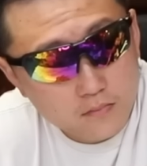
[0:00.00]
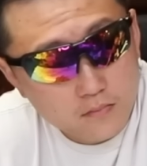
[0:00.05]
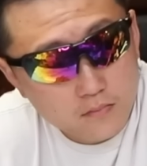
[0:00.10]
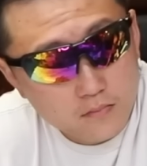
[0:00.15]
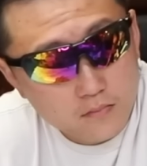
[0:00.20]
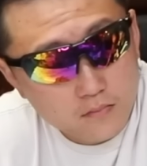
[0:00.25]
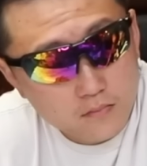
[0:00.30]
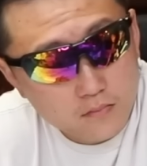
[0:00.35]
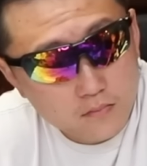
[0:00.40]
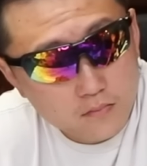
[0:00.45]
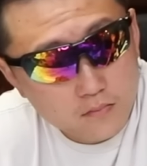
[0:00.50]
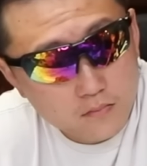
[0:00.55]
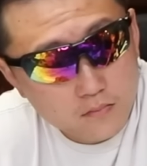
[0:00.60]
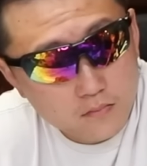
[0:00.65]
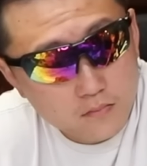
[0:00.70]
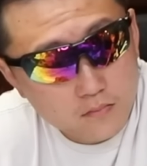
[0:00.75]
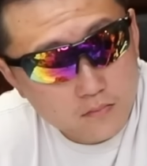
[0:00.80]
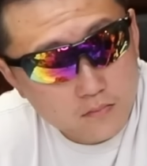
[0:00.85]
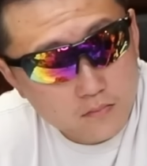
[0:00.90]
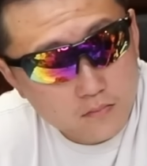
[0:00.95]

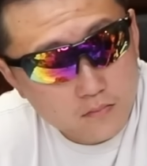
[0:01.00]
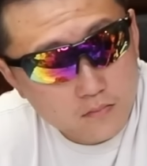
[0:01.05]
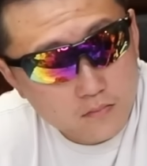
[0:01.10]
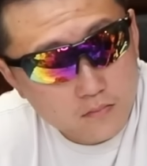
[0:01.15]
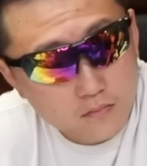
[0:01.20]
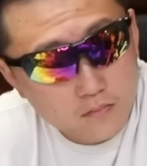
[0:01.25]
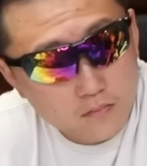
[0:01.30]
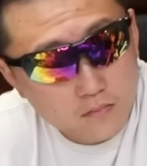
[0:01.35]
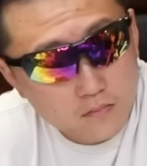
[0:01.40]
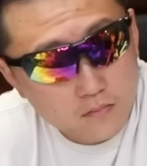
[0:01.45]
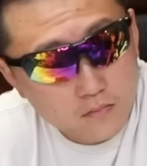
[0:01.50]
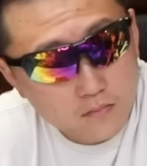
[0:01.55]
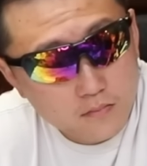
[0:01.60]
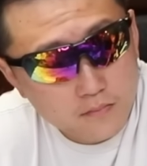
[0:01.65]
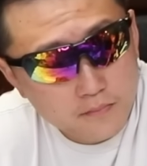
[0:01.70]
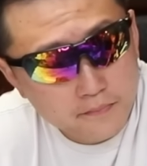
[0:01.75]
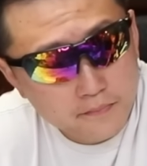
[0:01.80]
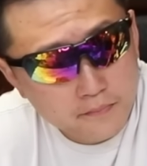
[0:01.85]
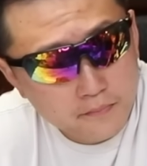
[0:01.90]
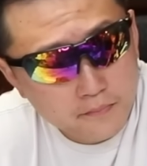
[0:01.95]

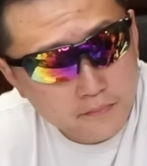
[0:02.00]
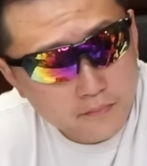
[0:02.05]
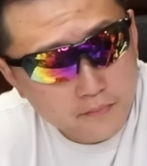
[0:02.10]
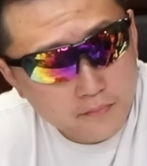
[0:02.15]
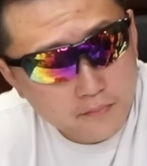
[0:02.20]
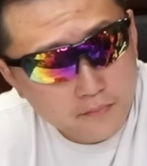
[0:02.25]
(silent)